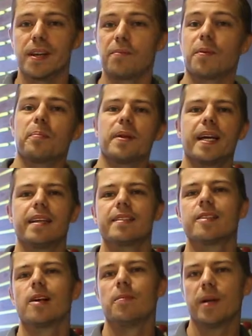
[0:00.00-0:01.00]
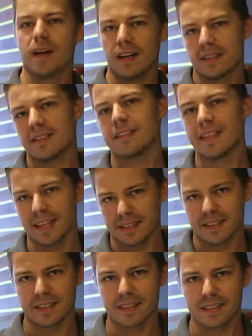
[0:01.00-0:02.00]
and I'm from Planet Sub in Austin,
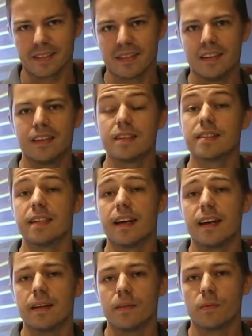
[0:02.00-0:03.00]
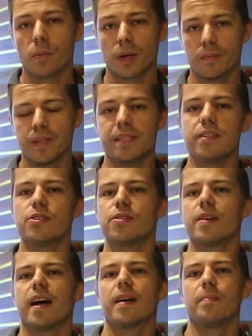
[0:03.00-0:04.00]
Texas. Today we're going to be
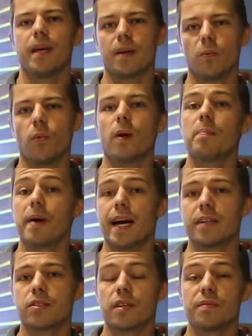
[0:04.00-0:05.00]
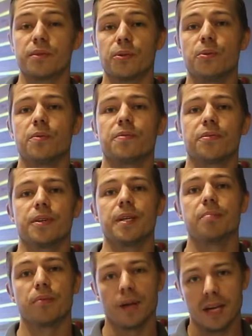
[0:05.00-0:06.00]
teaching you how to make one batch of
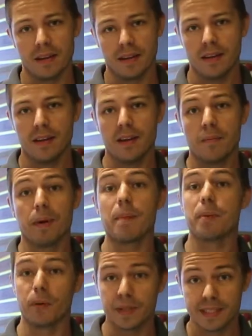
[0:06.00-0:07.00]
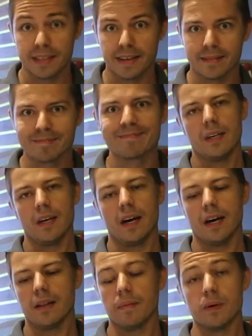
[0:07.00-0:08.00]
gluten-free bread by Bona.
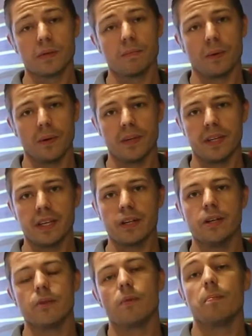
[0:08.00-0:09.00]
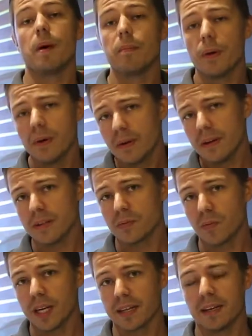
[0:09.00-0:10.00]
The most important thing you need to remember is
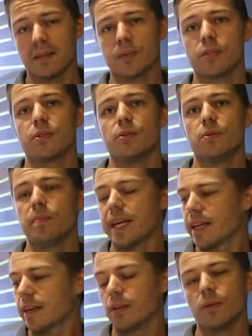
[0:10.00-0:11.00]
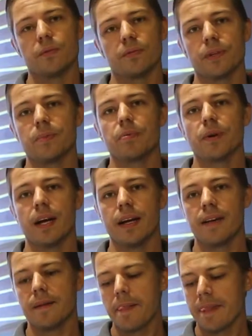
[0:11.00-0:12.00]
when it comes to making gluten-free
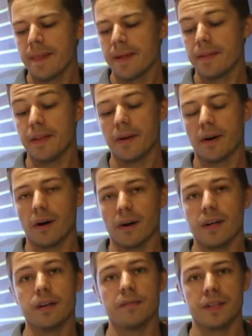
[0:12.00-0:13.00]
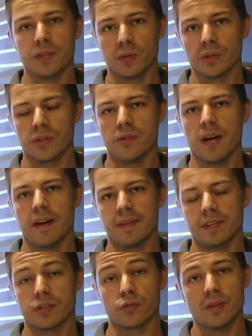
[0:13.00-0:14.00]
bread, there are individuals who have
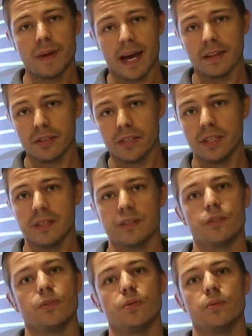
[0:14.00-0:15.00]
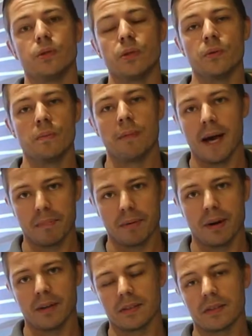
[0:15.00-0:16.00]
an extreme allergy to gluten
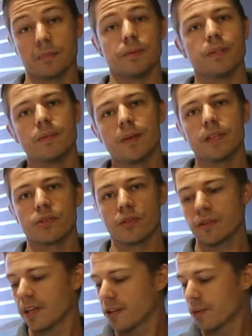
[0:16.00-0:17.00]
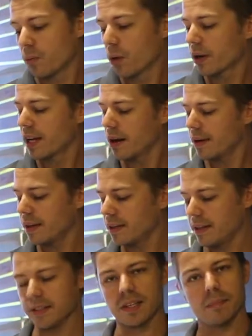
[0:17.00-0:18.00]
byproducts. So please make sure that your work
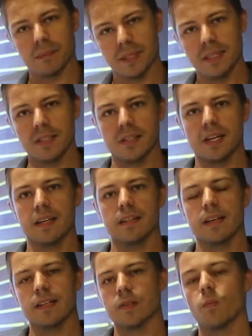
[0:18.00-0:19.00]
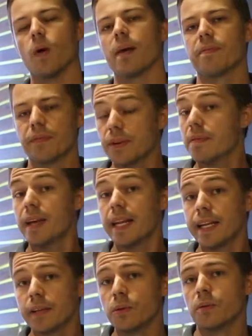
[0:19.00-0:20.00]
area is completely sanitized and wipe-free of
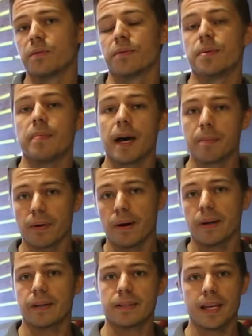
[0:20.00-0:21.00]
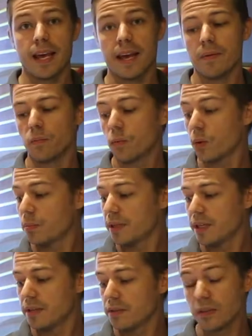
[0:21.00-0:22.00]
any gluten-free byproduct, and we'll
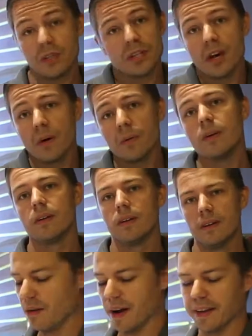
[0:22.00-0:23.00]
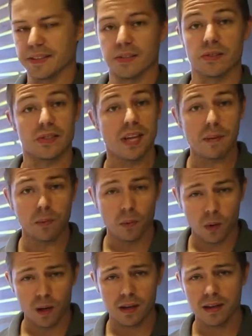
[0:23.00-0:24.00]
be good to go. Alright, so step
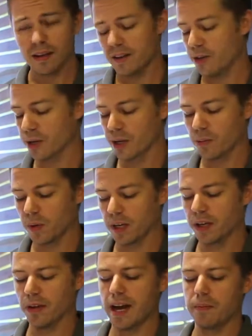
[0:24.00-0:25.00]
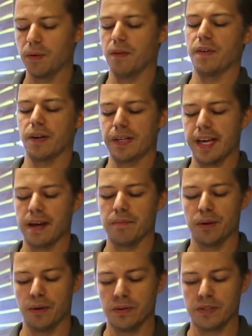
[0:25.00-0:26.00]
one, you're going to want to grab one of our
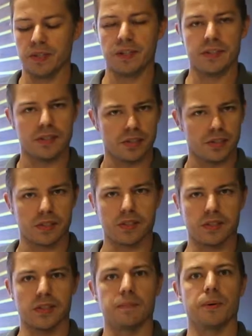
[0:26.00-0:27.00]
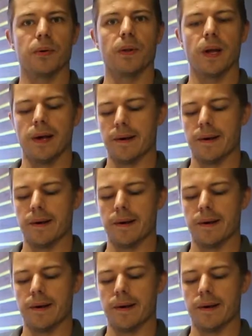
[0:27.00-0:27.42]
Cambros, and this is just a simple